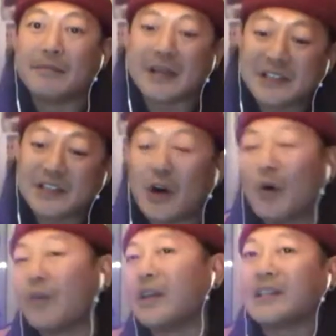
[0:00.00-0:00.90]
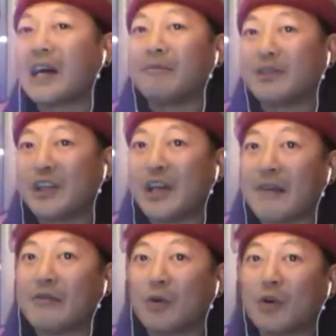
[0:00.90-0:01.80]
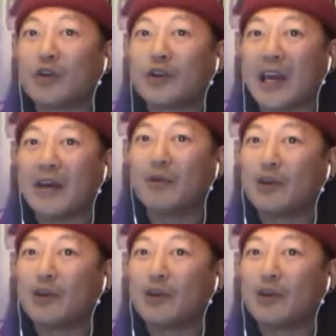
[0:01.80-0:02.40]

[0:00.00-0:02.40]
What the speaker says: Because the only time she ever ordered cable,